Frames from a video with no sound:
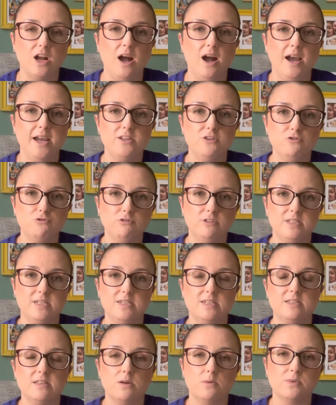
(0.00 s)
I
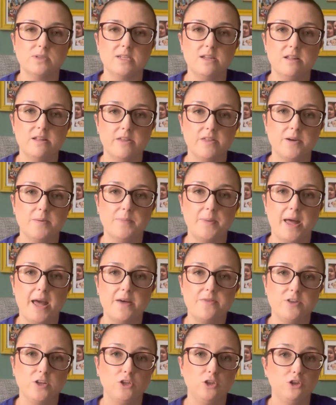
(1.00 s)
noticed there was another bit
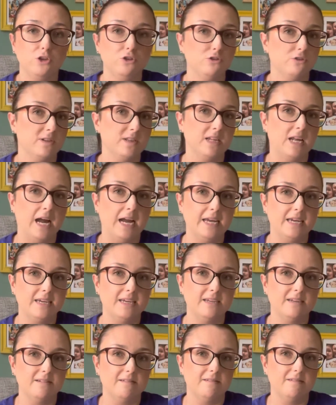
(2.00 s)
that looked
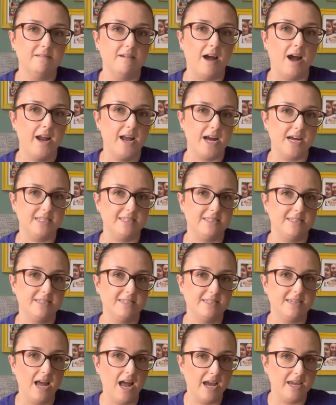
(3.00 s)
like I had to
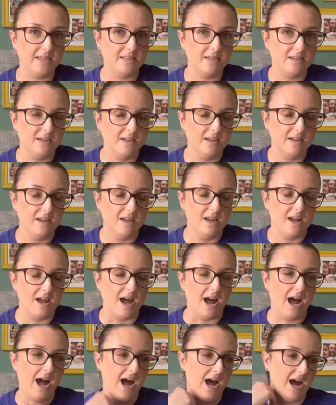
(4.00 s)
sign.
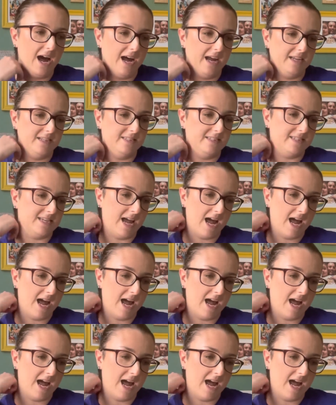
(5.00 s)
And